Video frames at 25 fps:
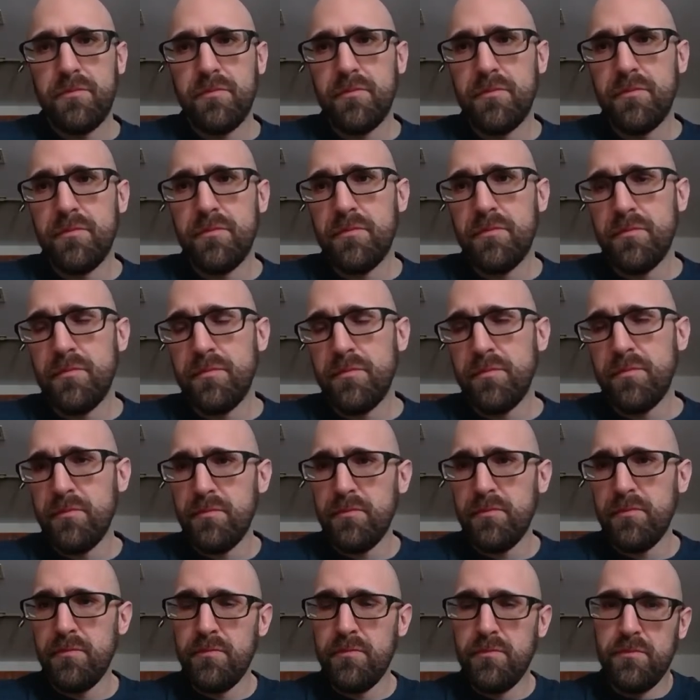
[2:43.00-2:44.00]

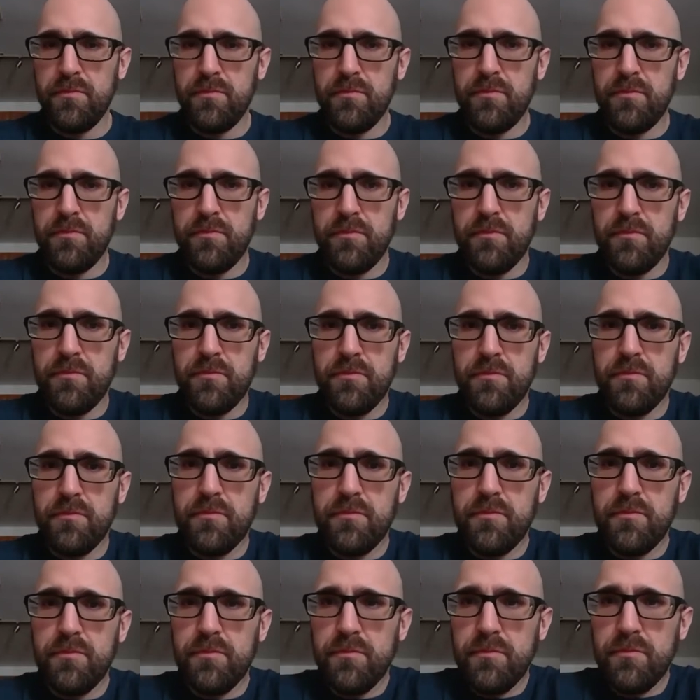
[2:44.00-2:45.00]

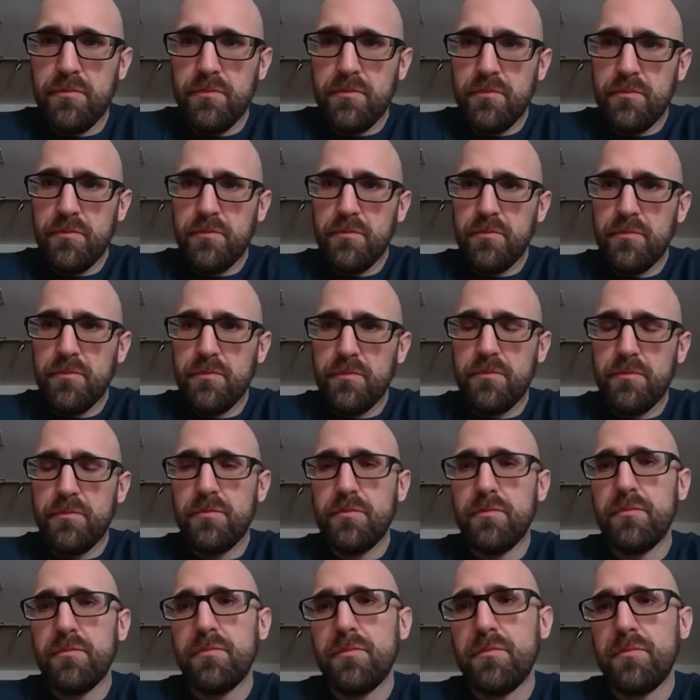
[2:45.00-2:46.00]

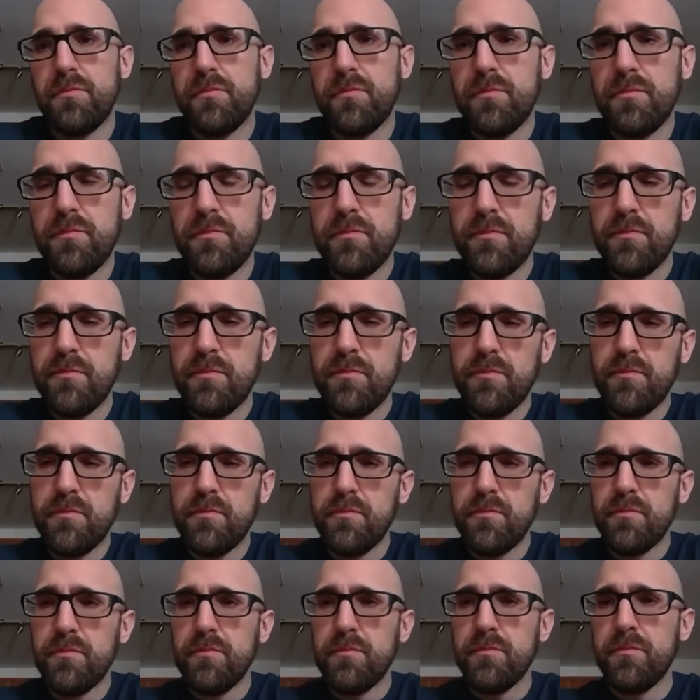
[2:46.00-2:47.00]

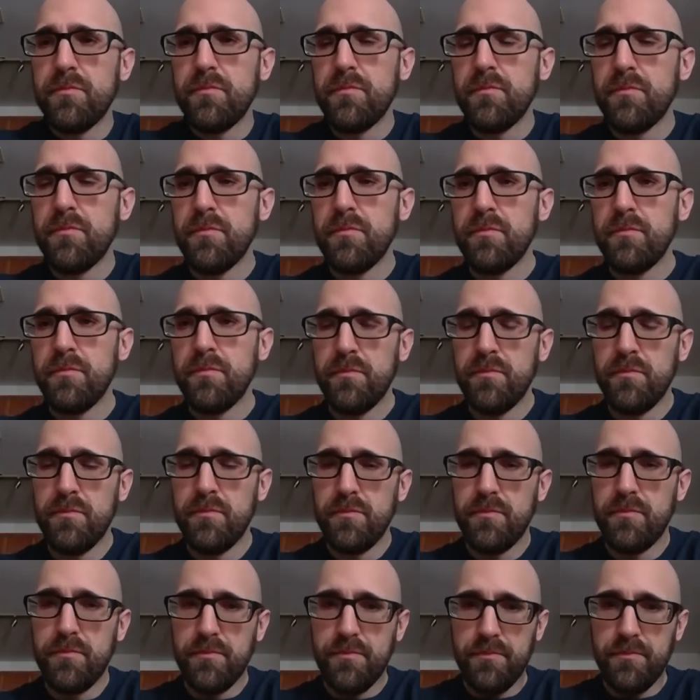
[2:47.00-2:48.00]

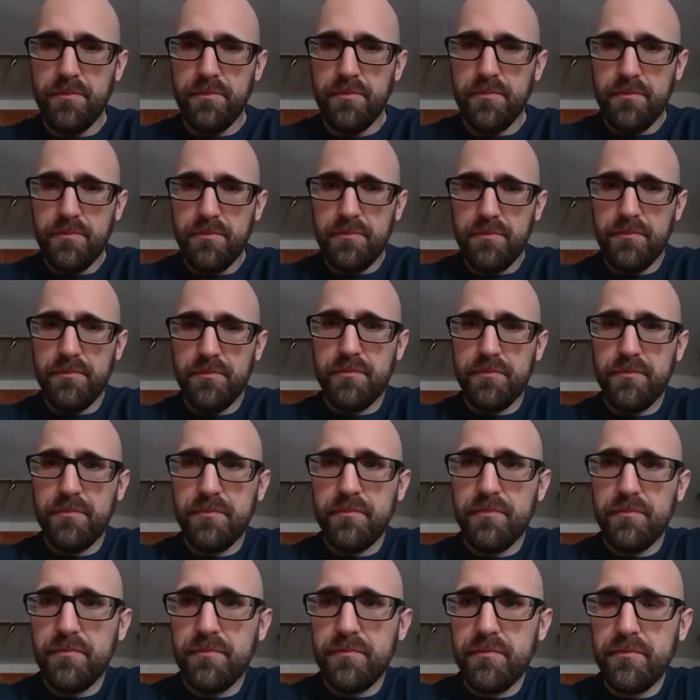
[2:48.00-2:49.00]

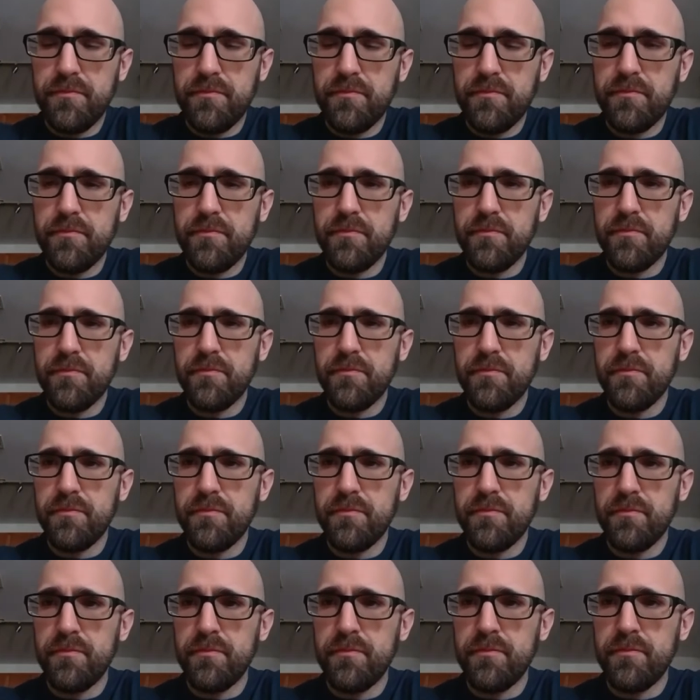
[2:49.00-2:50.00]

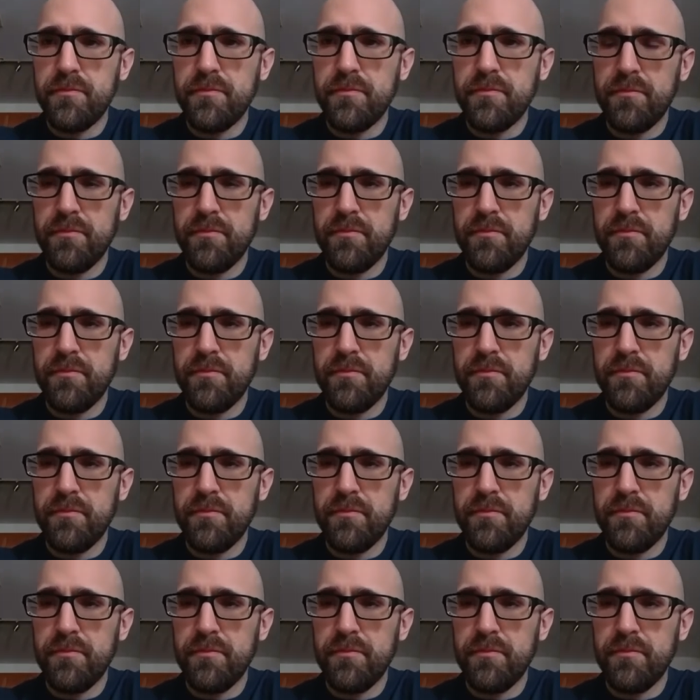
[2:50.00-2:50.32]
No words are spoken by the person on screen.